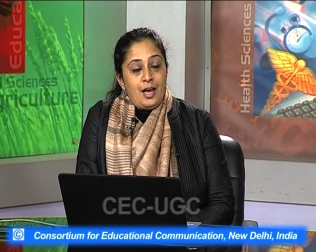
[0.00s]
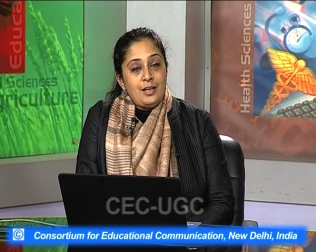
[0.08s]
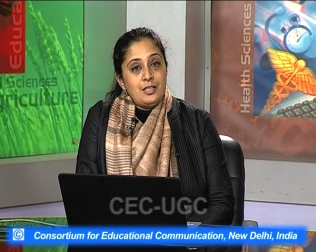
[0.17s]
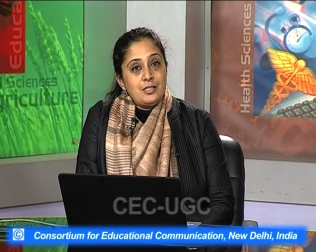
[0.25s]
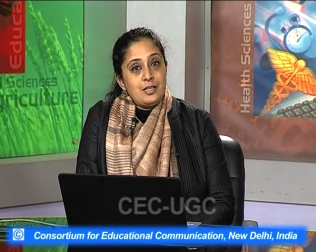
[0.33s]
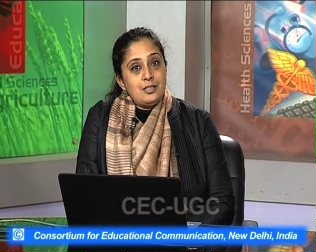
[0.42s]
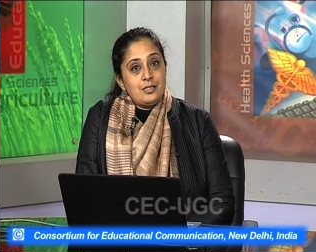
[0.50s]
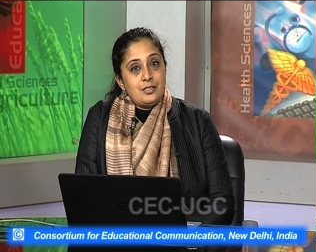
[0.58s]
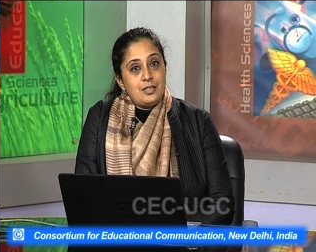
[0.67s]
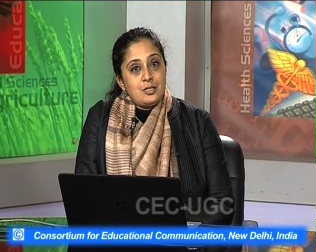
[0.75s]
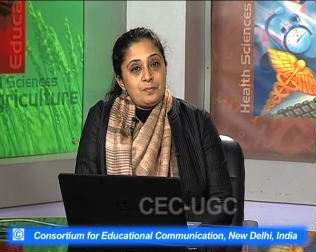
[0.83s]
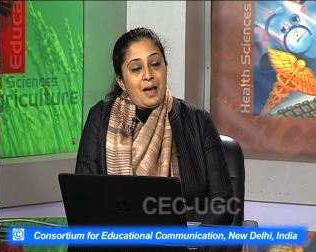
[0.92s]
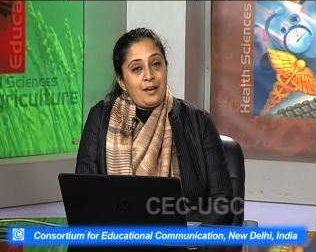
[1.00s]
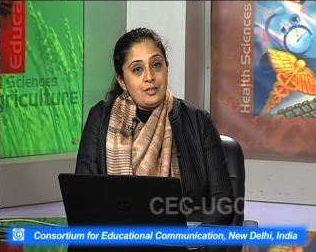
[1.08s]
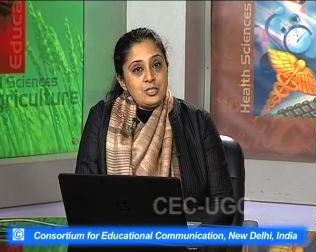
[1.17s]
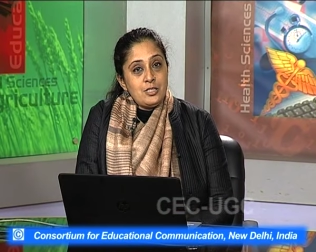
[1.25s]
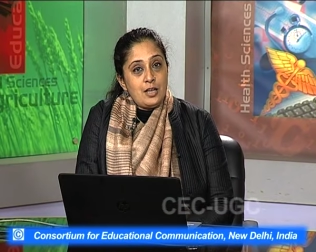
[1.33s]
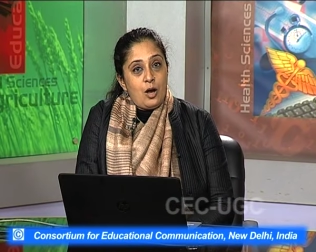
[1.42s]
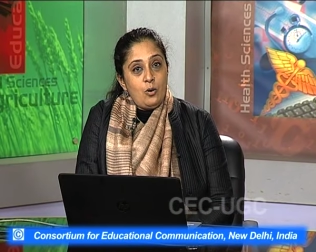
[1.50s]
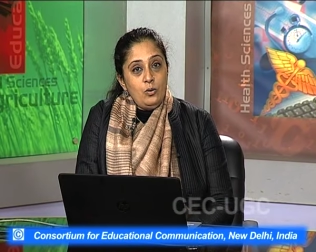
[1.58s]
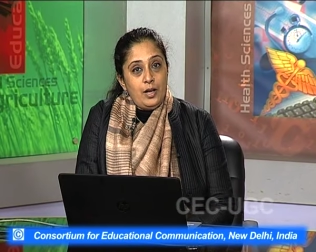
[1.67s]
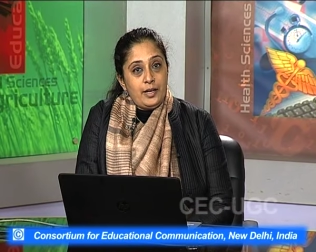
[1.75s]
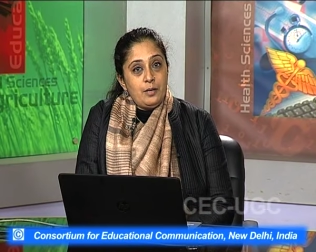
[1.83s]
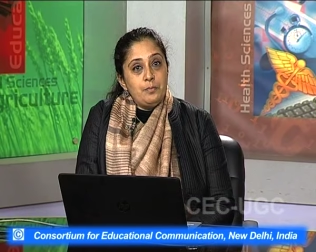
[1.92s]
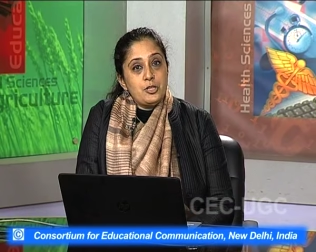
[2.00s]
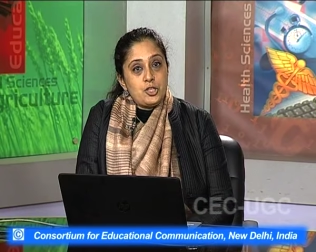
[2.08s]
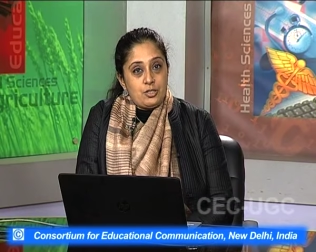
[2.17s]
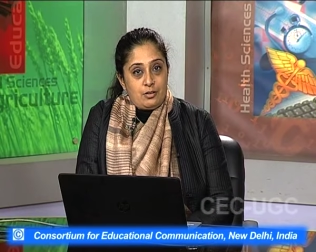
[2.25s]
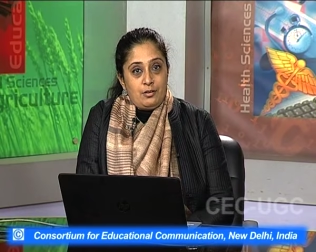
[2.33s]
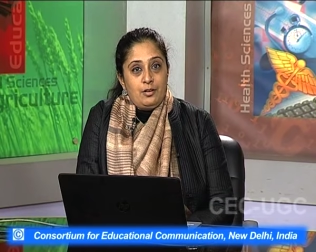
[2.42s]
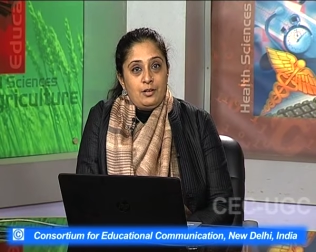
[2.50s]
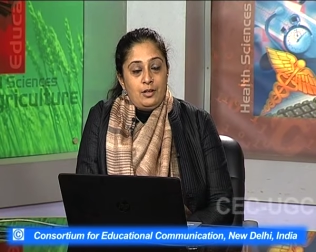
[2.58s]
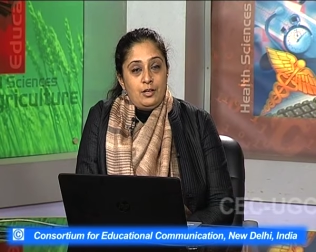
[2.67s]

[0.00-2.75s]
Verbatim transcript: And he says this marriage is now like a mission.